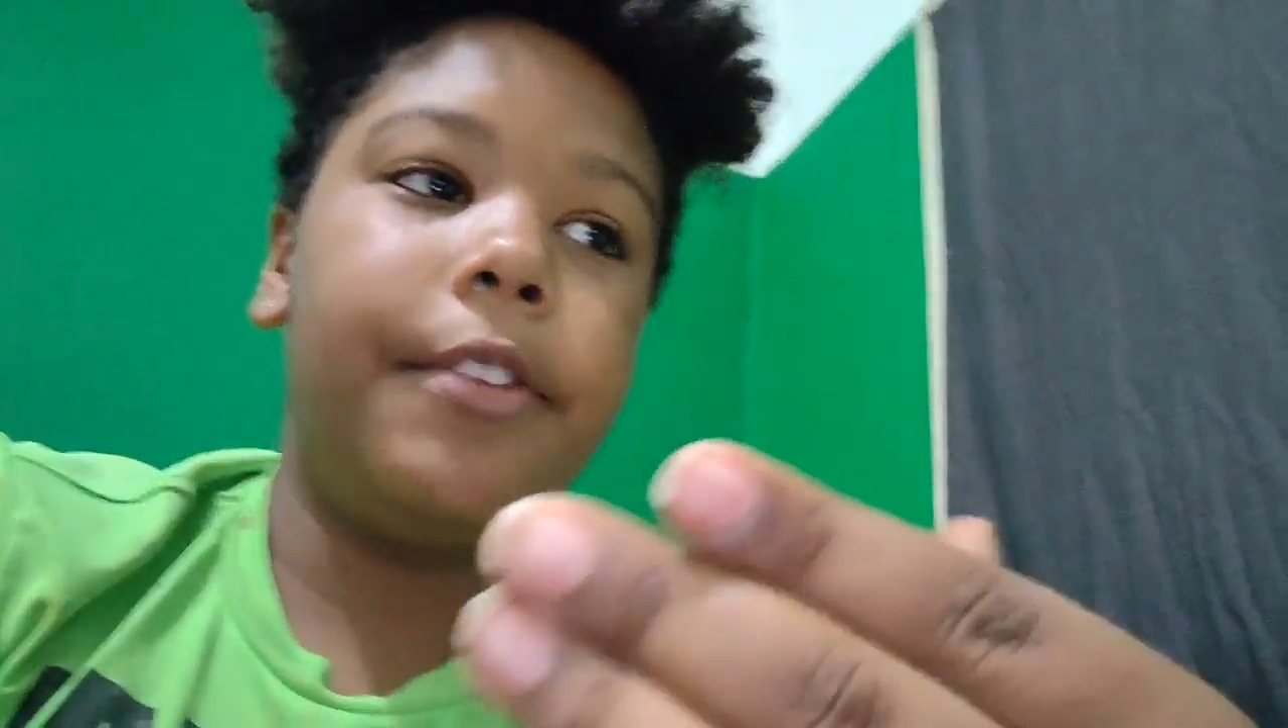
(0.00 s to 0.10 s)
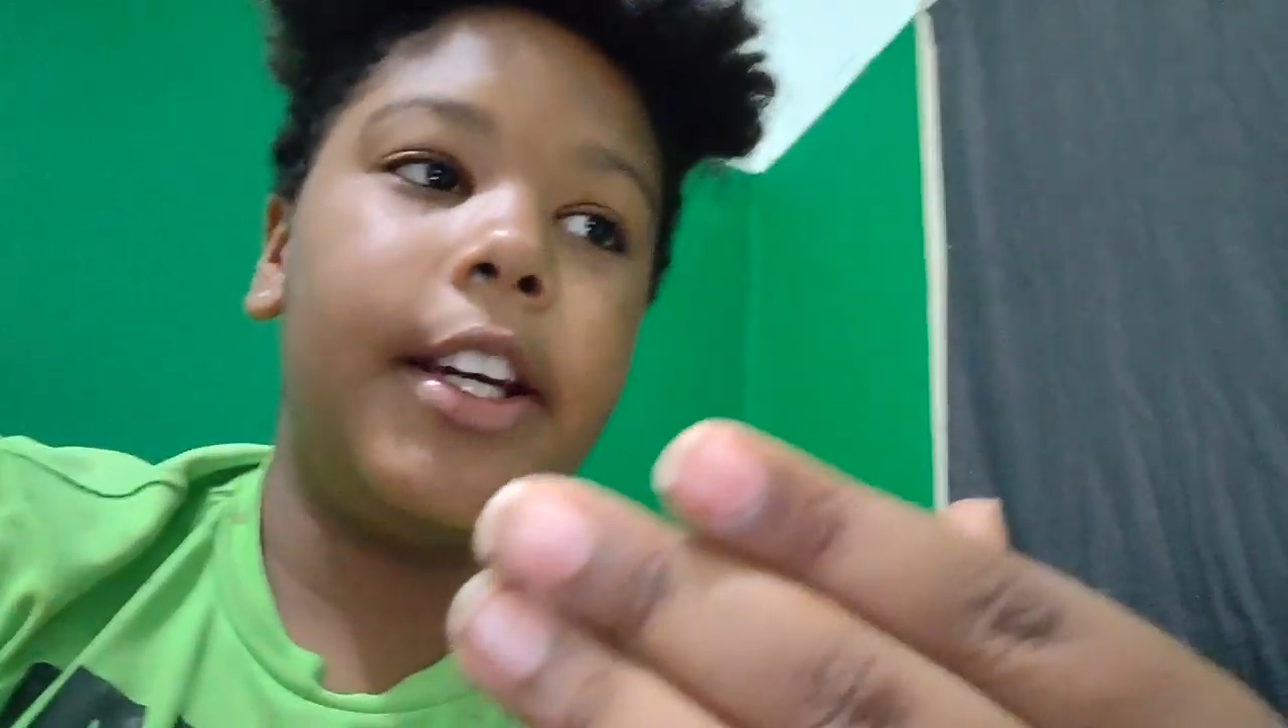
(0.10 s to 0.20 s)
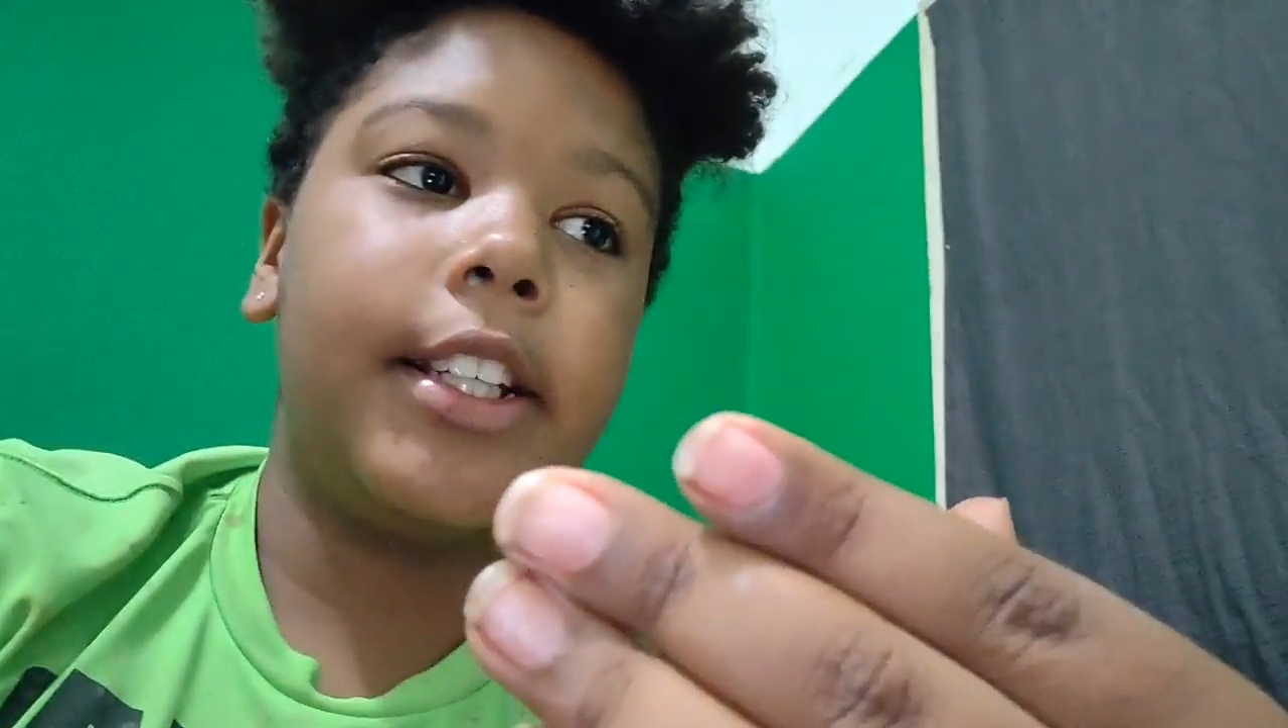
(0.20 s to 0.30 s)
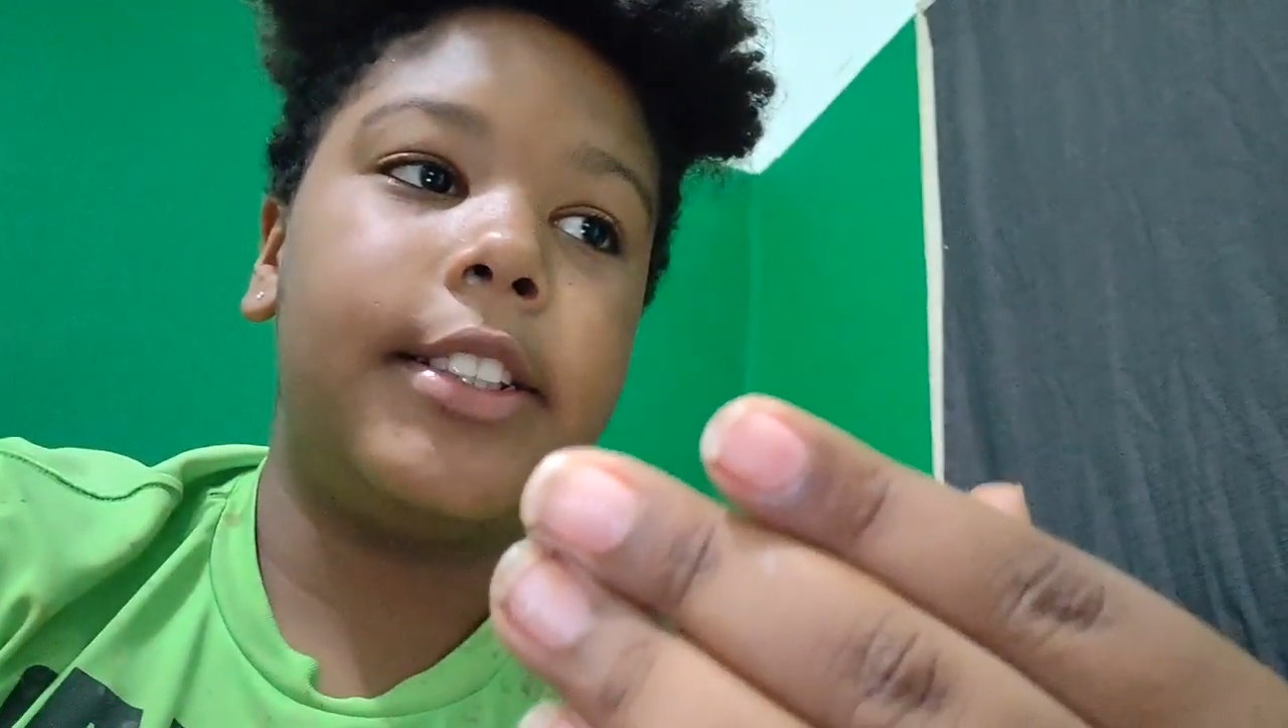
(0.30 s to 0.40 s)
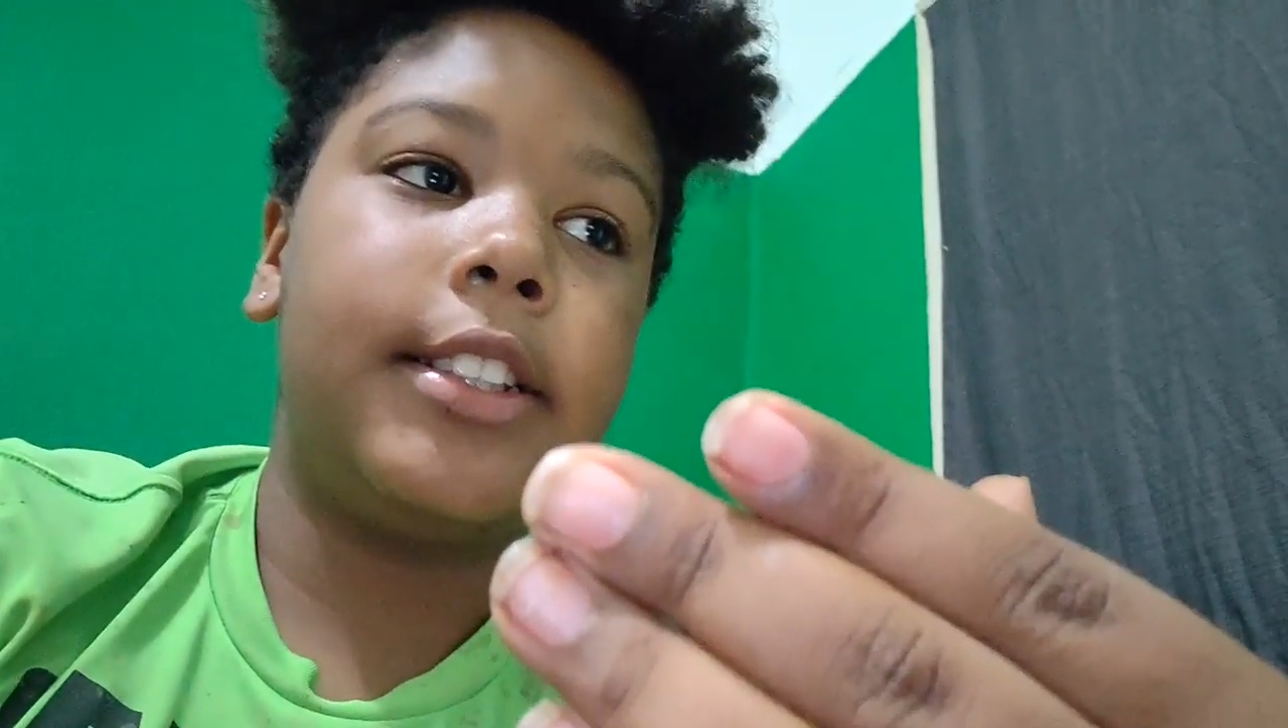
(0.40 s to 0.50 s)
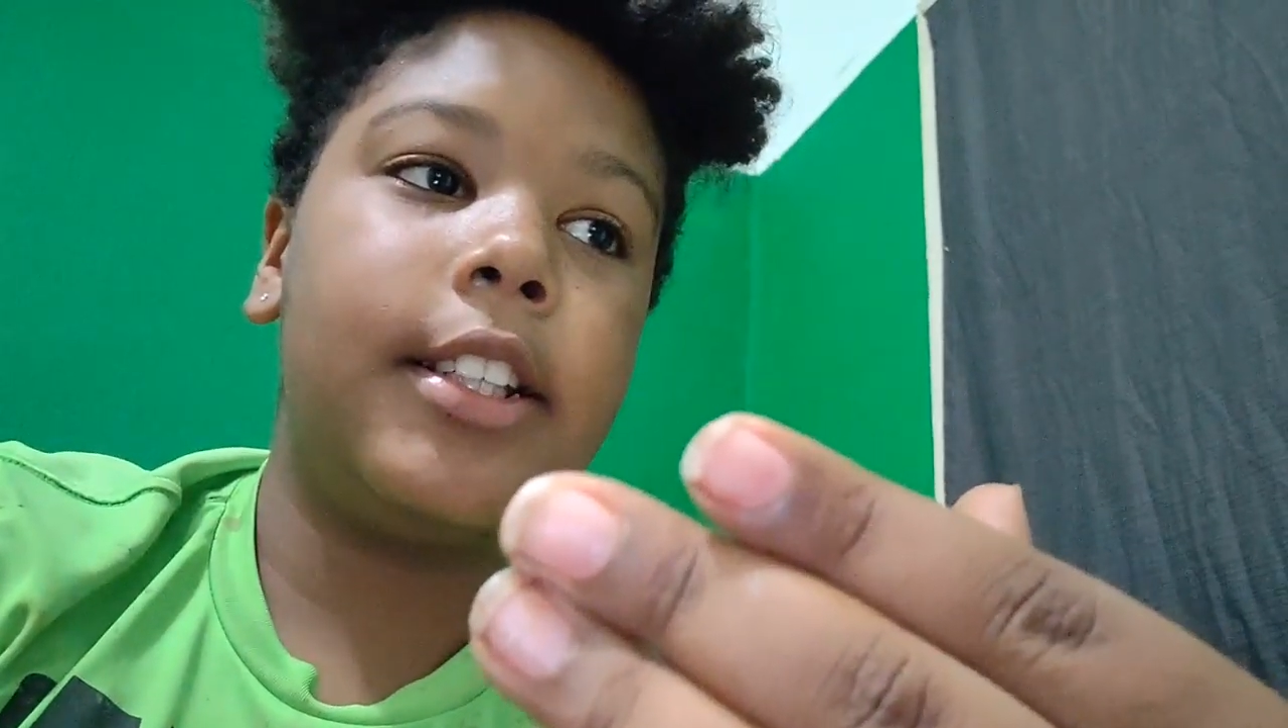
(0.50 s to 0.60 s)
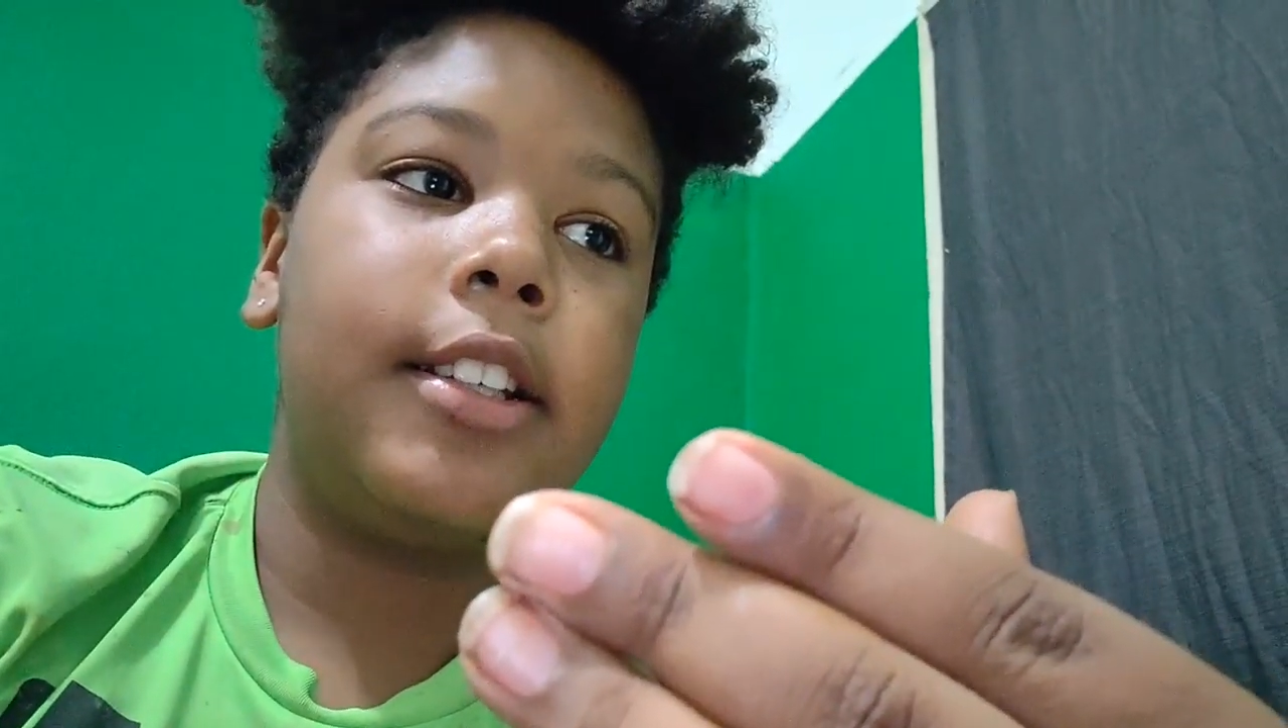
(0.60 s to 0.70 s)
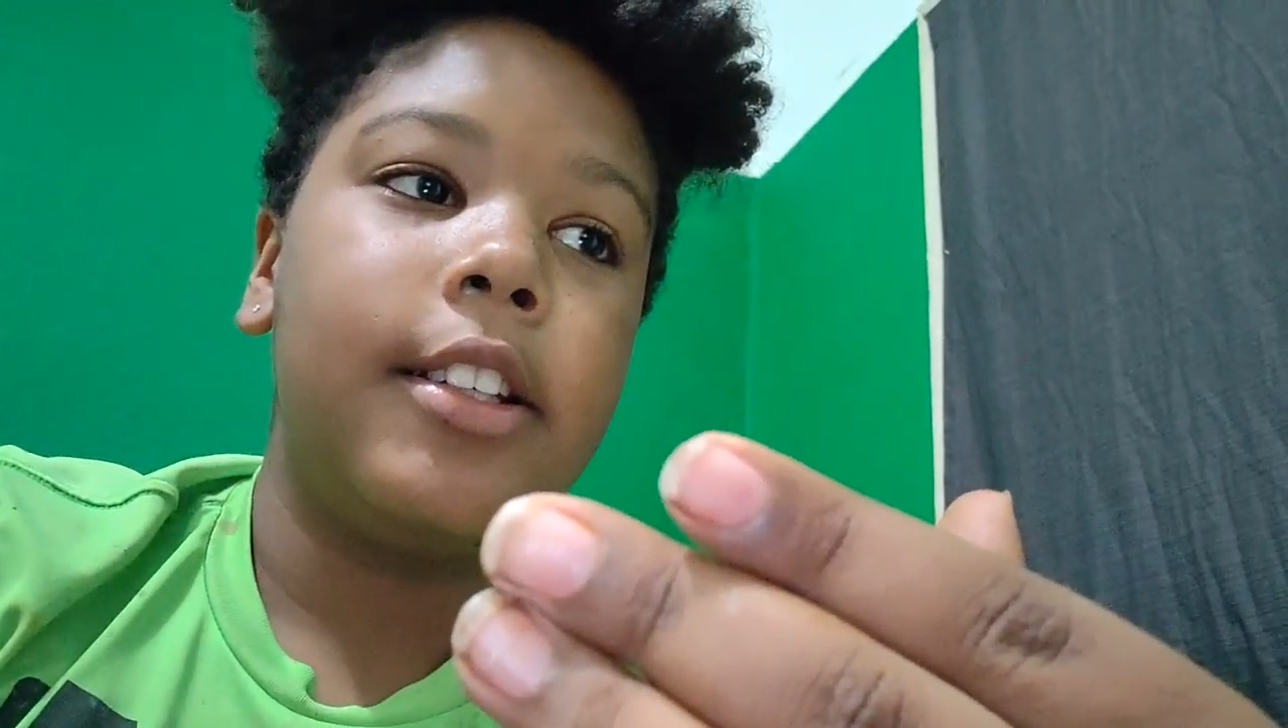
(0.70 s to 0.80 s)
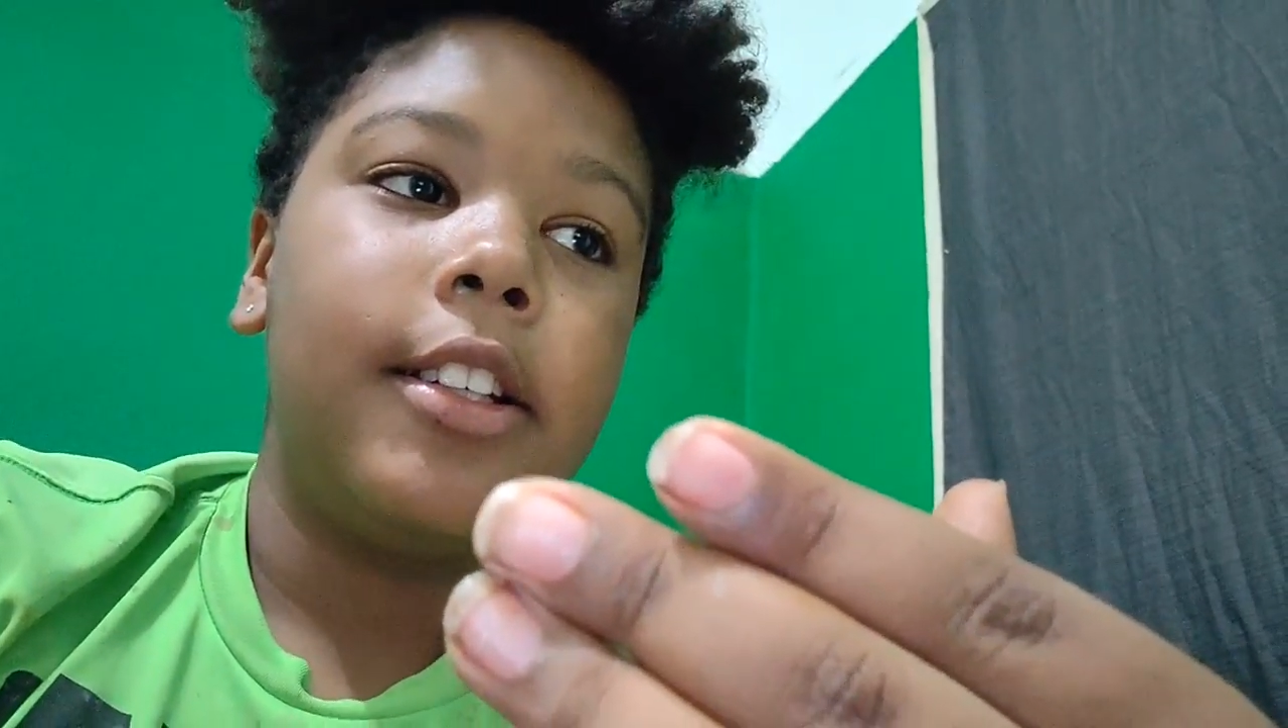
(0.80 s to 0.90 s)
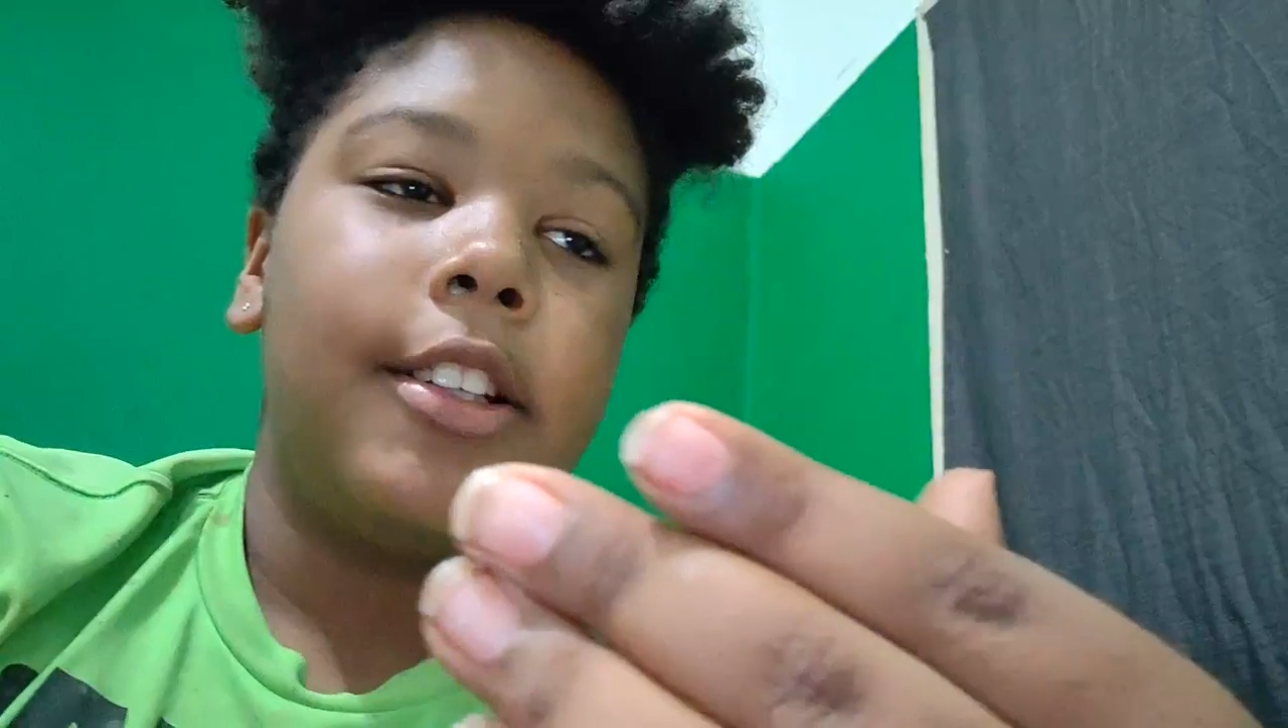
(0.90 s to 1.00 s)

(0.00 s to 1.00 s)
flex.